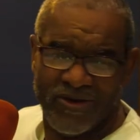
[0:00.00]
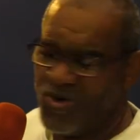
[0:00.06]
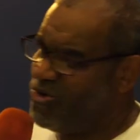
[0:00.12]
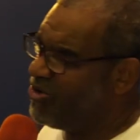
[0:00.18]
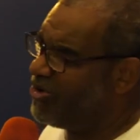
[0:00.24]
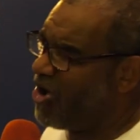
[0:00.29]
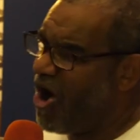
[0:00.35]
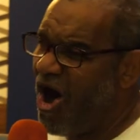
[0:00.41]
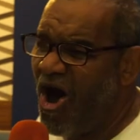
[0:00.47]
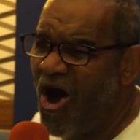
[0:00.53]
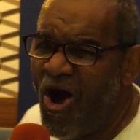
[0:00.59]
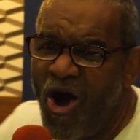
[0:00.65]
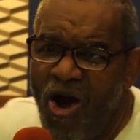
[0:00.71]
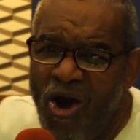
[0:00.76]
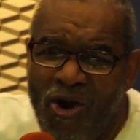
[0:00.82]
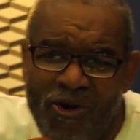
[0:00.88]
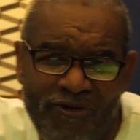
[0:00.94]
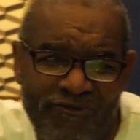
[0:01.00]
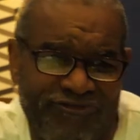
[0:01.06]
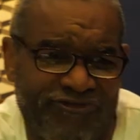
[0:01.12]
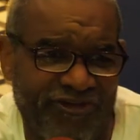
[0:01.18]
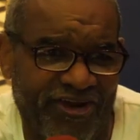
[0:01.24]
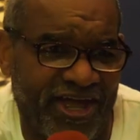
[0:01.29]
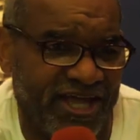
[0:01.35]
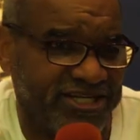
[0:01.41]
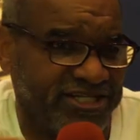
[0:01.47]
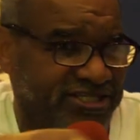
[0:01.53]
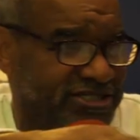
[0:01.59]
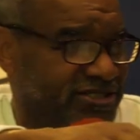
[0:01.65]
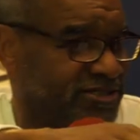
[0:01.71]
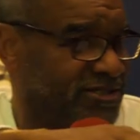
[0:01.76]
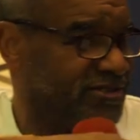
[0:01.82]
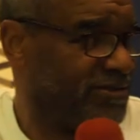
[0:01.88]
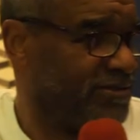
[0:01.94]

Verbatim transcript: on all flesh,